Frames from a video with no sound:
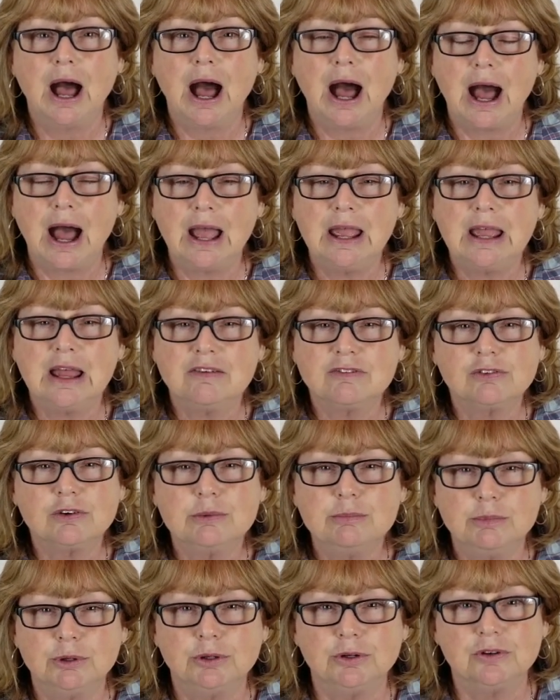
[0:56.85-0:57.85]
I have
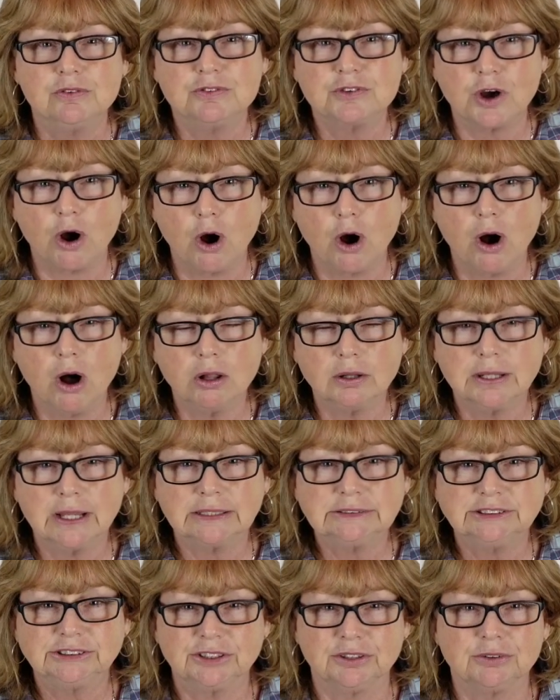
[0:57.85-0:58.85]
removed all
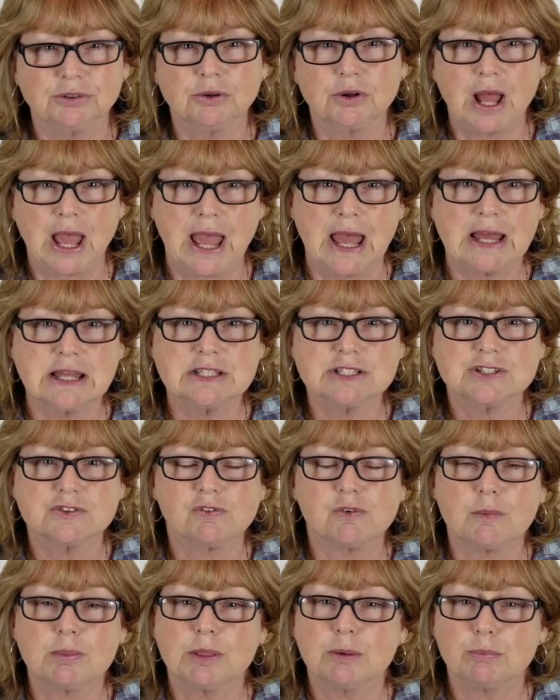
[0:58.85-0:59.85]
external ads
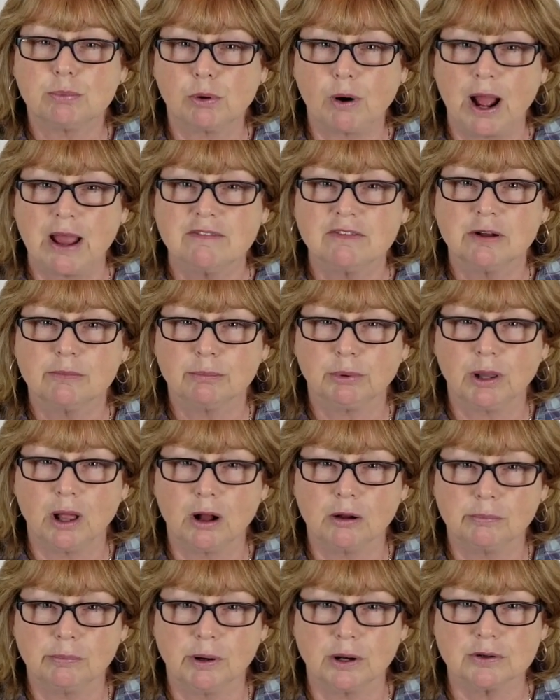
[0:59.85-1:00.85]
from the private
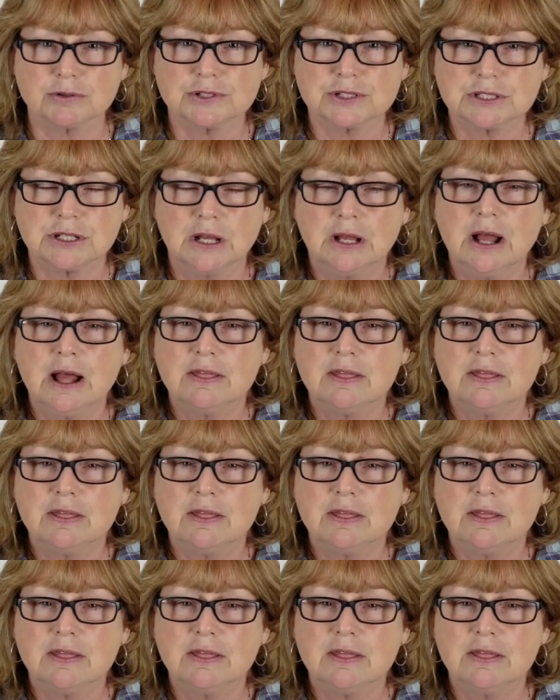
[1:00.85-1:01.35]
blog posts.